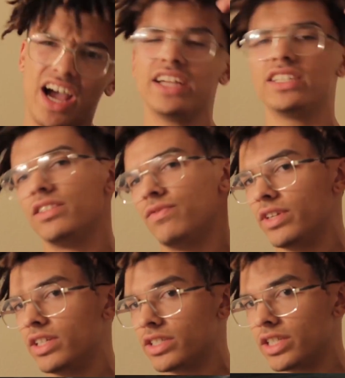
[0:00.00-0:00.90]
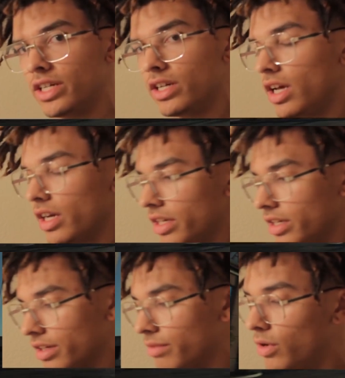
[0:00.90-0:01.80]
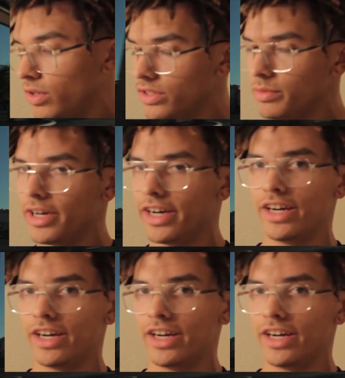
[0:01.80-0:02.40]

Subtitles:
I did finish interlocking most of my